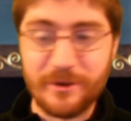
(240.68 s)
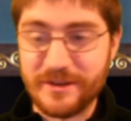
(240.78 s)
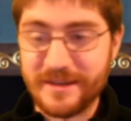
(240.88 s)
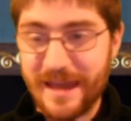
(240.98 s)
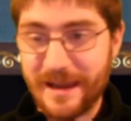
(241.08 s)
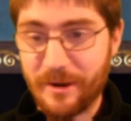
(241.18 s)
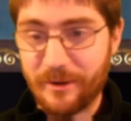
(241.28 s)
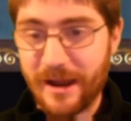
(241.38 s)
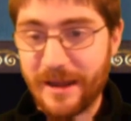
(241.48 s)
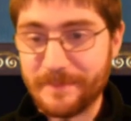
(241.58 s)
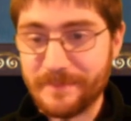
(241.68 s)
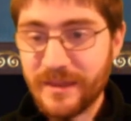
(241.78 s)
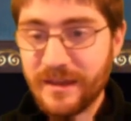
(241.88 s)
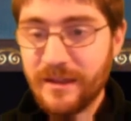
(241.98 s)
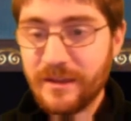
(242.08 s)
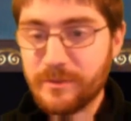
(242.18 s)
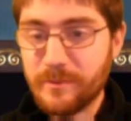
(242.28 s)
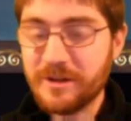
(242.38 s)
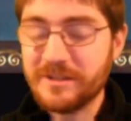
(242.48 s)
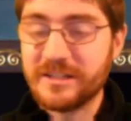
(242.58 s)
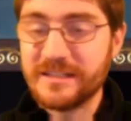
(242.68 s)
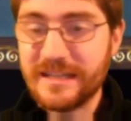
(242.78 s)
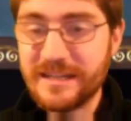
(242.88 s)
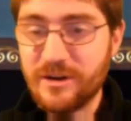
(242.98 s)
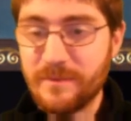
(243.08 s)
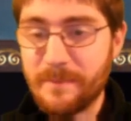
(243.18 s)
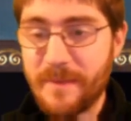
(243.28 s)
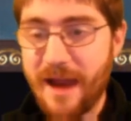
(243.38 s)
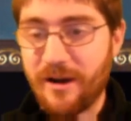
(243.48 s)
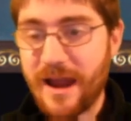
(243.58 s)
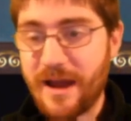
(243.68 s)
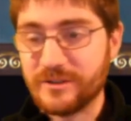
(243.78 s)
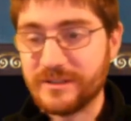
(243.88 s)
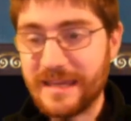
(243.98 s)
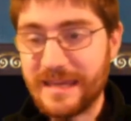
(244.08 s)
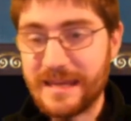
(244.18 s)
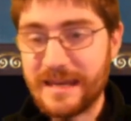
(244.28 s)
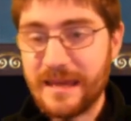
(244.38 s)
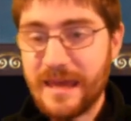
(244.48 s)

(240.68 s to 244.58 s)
you can get, am I right? Timurids continue to be the powerhouse in